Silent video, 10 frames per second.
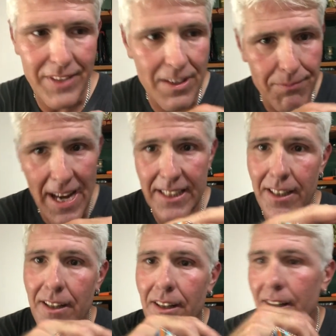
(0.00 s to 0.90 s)
In fact,
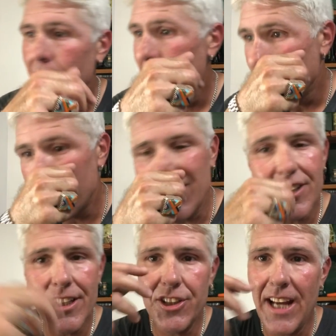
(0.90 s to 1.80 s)
there's a
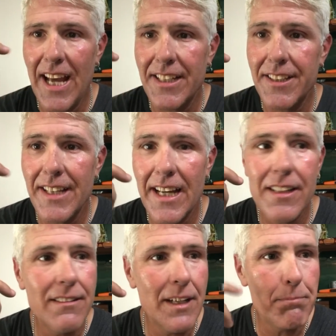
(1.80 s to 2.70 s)
good chance that
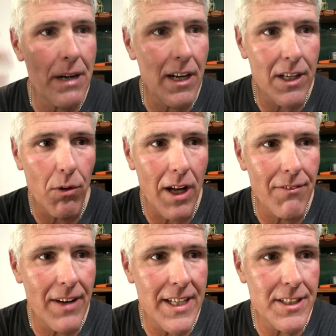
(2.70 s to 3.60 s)
it barely
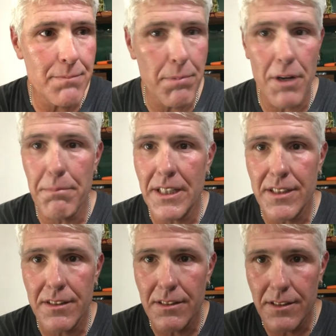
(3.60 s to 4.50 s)
qualifies as
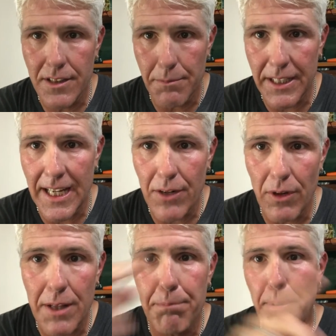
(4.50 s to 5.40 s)
burpees to begin with.